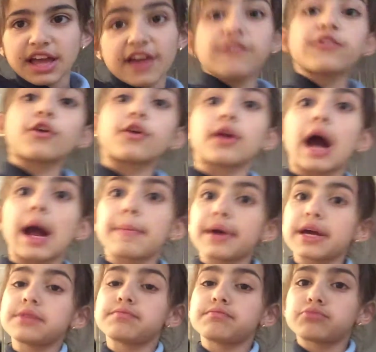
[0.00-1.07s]
If you're on
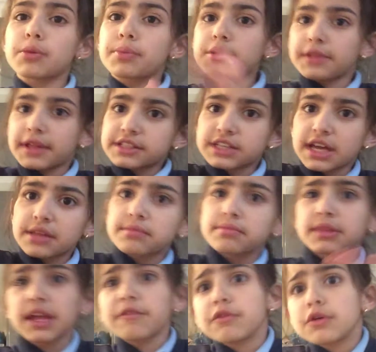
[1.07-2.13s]
iPad, probably on that side.
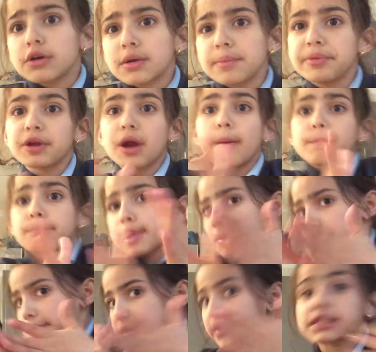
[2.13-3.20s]
If you're on computer,
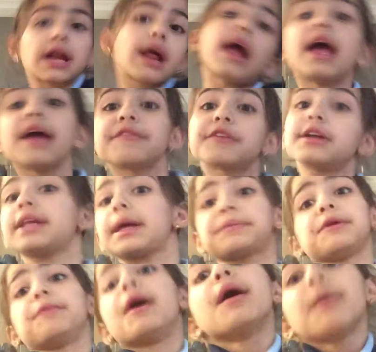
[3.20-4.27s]
probably on that side. If you're on
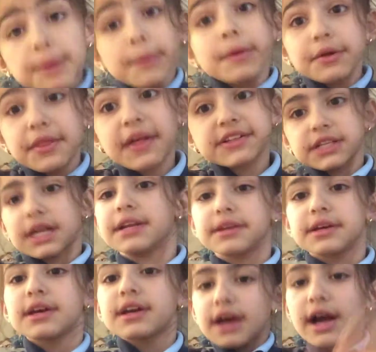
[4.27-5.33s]
laptop, probably on that side.
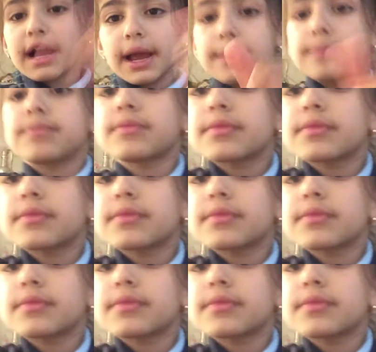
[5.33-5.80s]
Okay.